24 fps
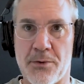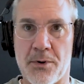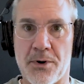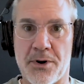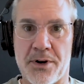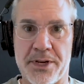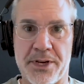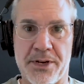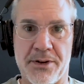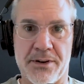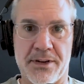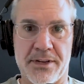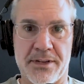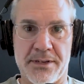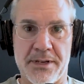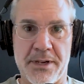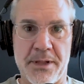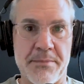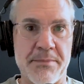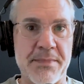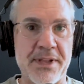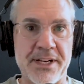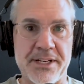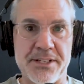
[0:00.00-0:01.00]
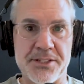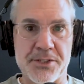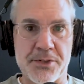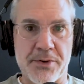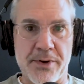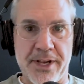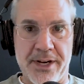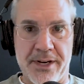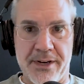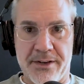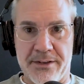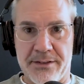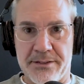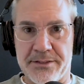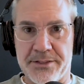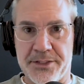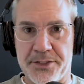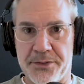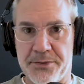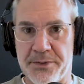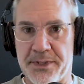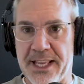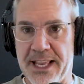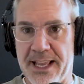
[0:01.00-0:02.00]
your administrator
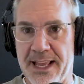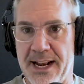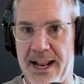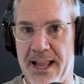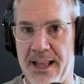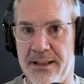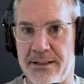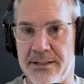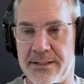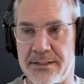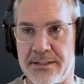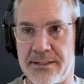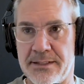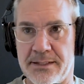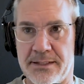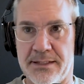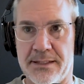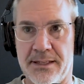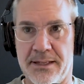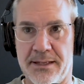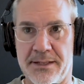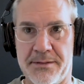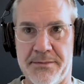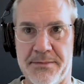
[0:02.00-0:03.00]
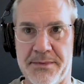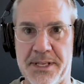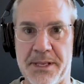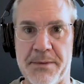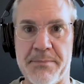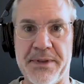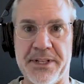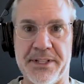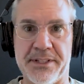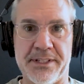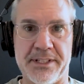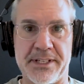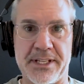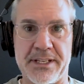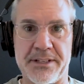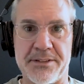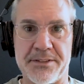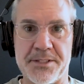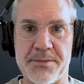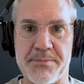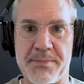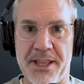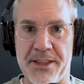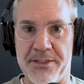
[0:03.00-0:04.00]
to get the ability to
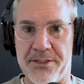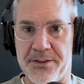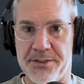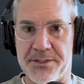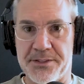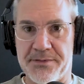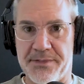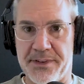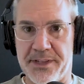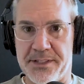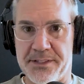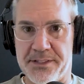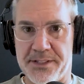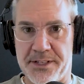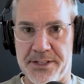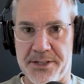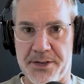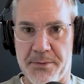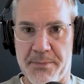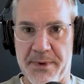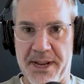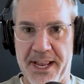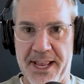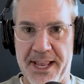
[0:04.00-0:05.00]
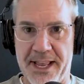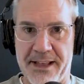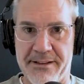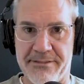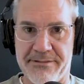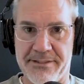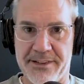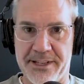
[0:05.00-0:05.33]
spend those funds on your behalf.